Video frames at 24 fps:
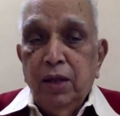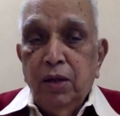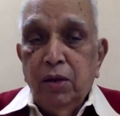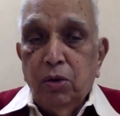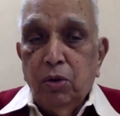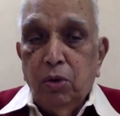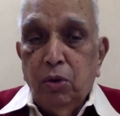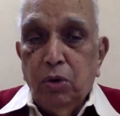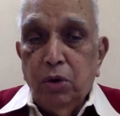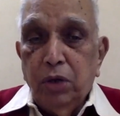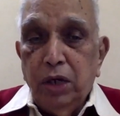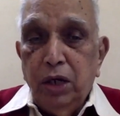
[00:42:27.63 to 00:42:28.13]

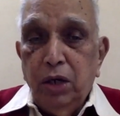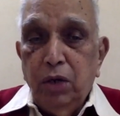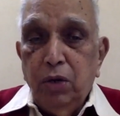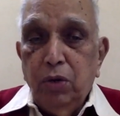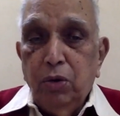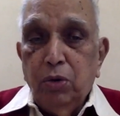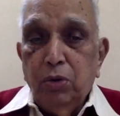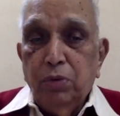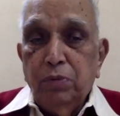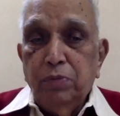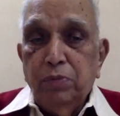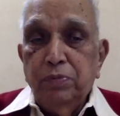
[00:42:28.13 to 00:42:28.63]

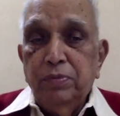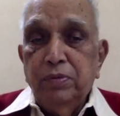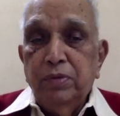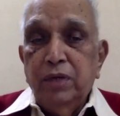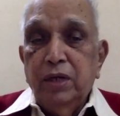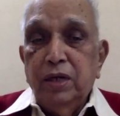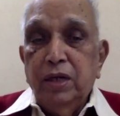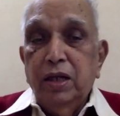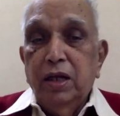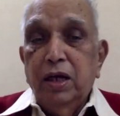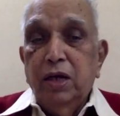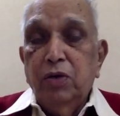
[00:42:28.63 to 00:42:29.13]
Kogilu,
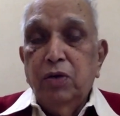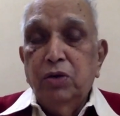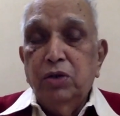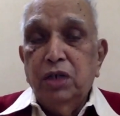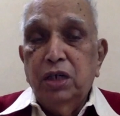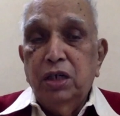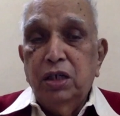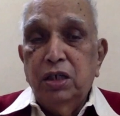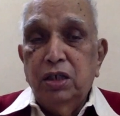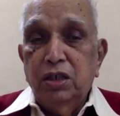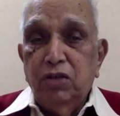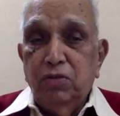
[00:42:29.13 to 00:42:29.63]
in the
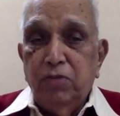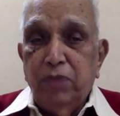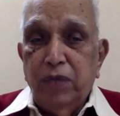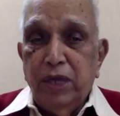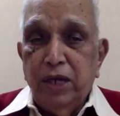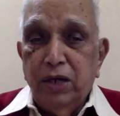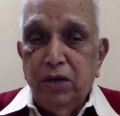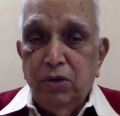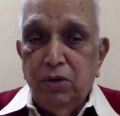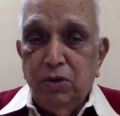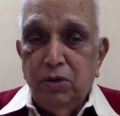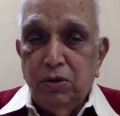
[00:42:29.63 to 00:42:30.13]
outskirts of
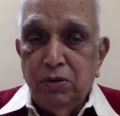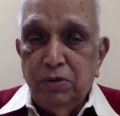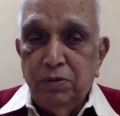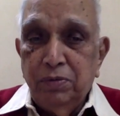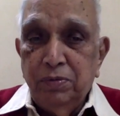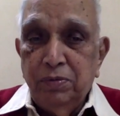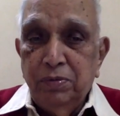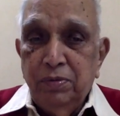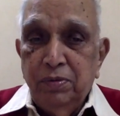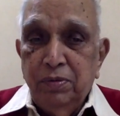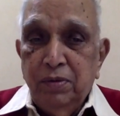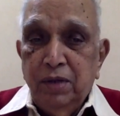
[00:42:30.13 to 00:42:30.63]
Bangalore.
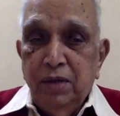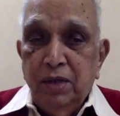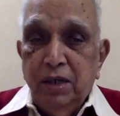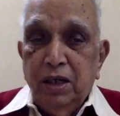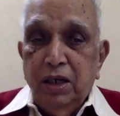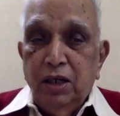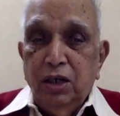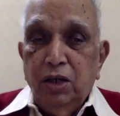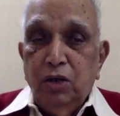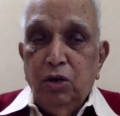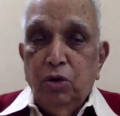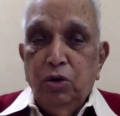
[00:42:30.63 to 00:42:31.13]

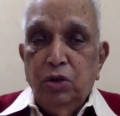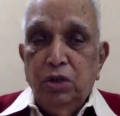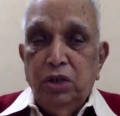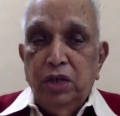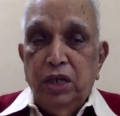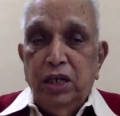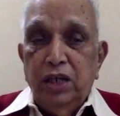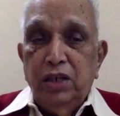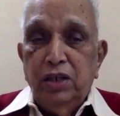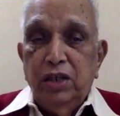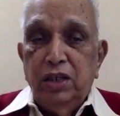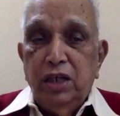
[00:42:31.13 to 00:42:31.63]
In those
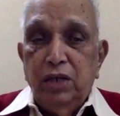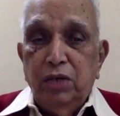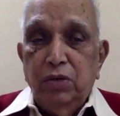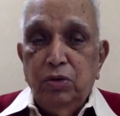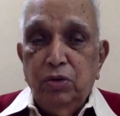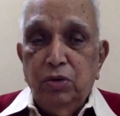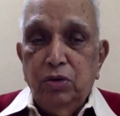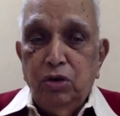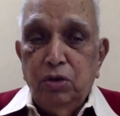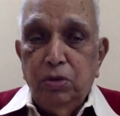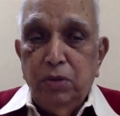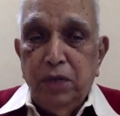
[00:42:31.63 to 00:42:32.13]
days, they
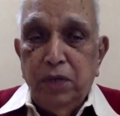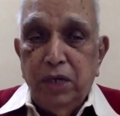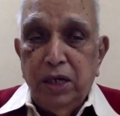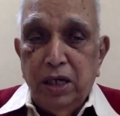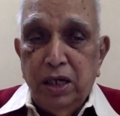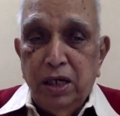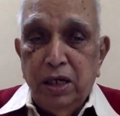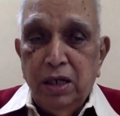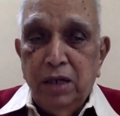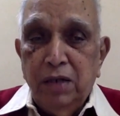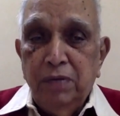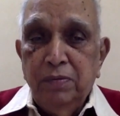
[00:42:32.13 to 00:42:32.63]
used to be
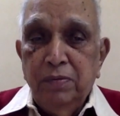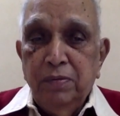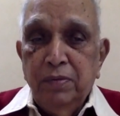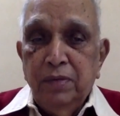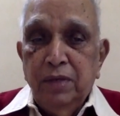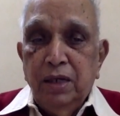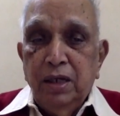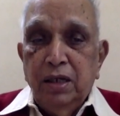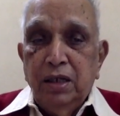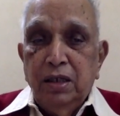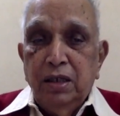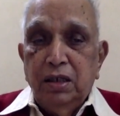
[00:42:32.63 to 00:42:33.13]

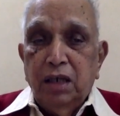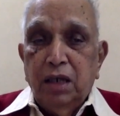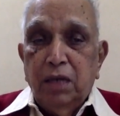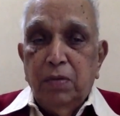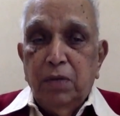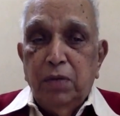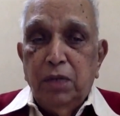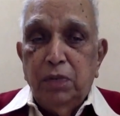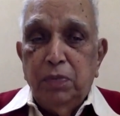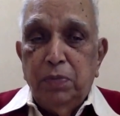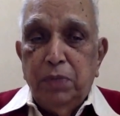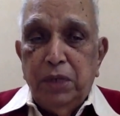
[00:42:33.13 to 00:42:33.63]

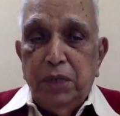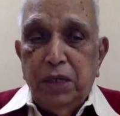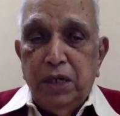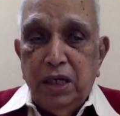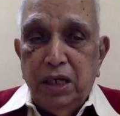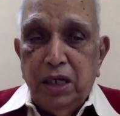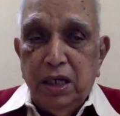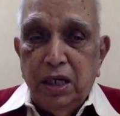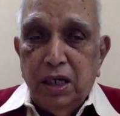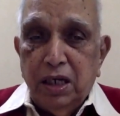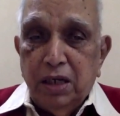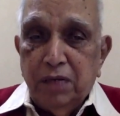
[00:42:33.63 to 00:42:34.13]
Chamrajpet
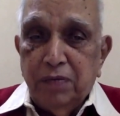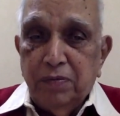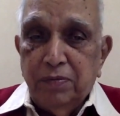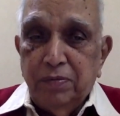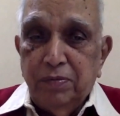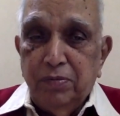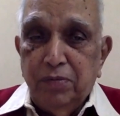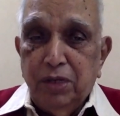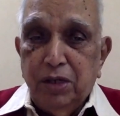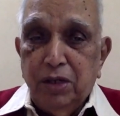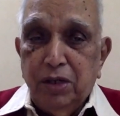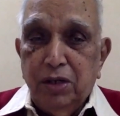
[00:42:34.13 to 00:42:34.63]
area
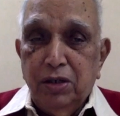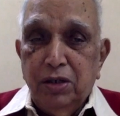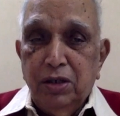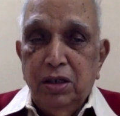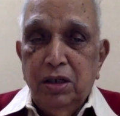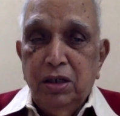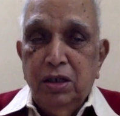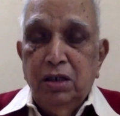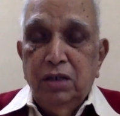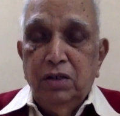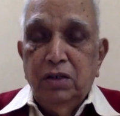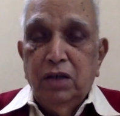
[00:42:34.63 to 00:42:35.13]
because
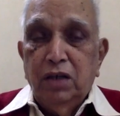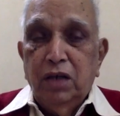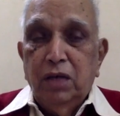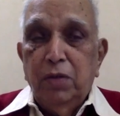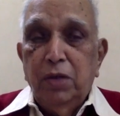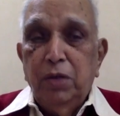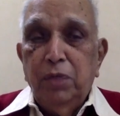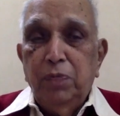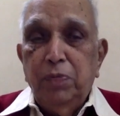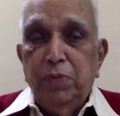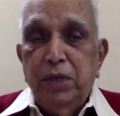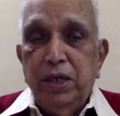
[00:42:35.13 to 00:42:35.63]

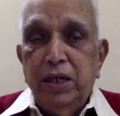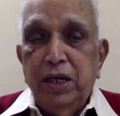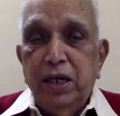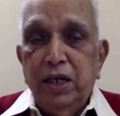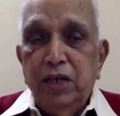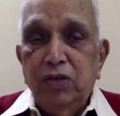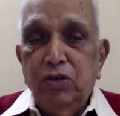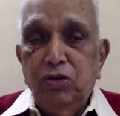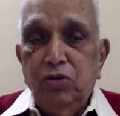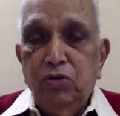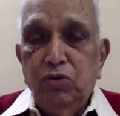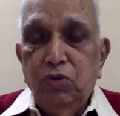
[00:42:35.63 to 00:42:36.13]
Chamrajpet has,
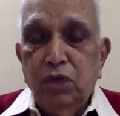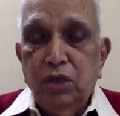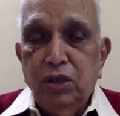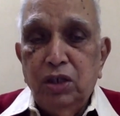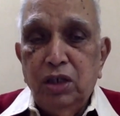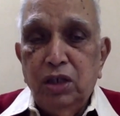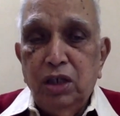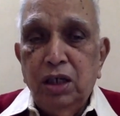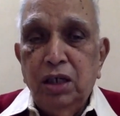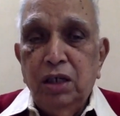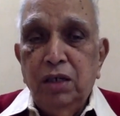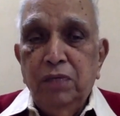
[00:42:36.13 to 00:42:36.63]
was
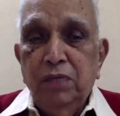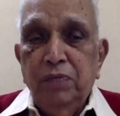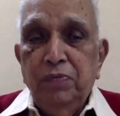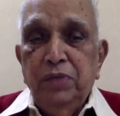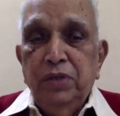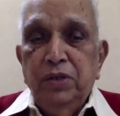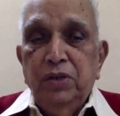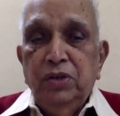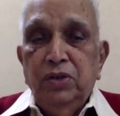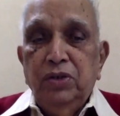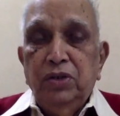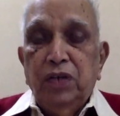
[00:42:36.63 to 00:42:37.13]
the
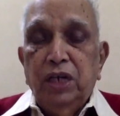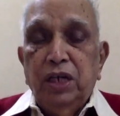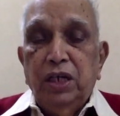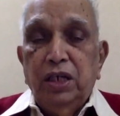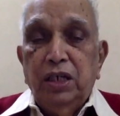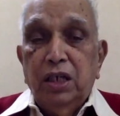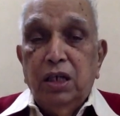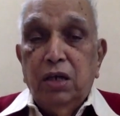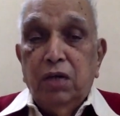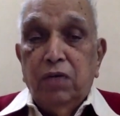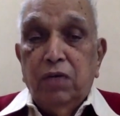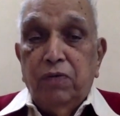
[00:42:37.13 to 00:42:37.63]
center
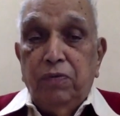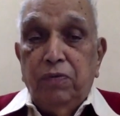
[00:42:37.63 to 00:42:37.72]
of